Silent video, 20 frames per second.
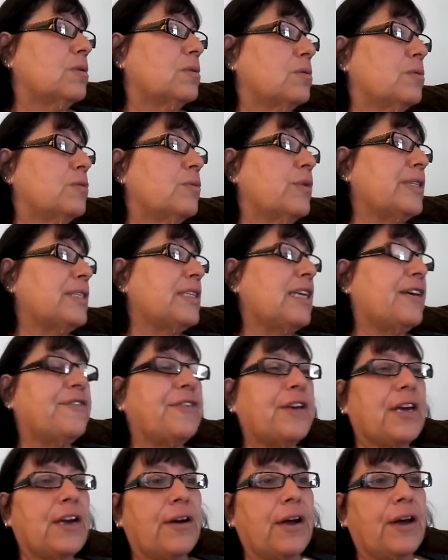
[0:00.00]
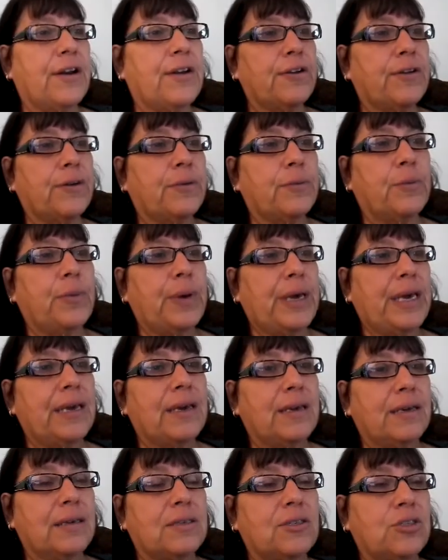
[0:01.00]
once I figure out a good
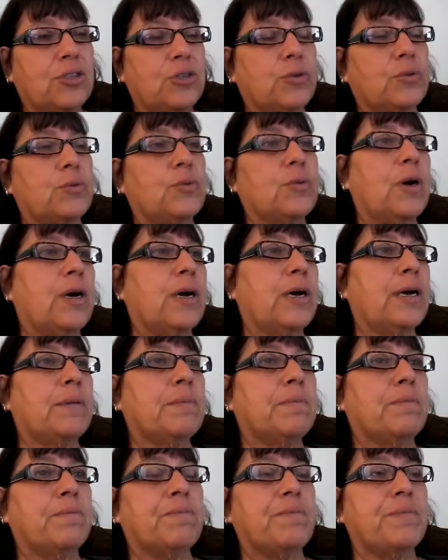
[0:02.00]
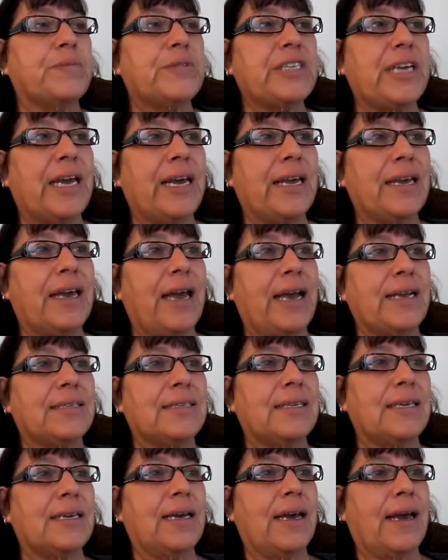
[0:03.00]
week to take
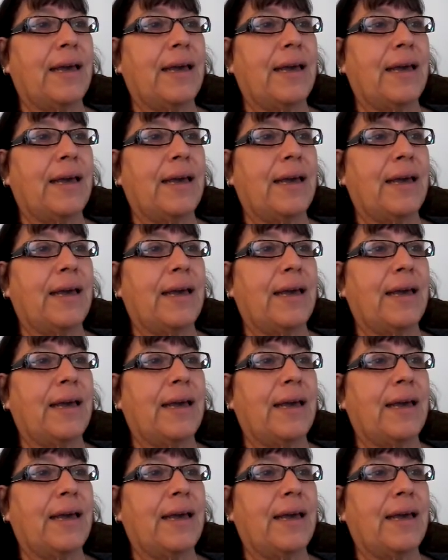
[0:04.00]
Casey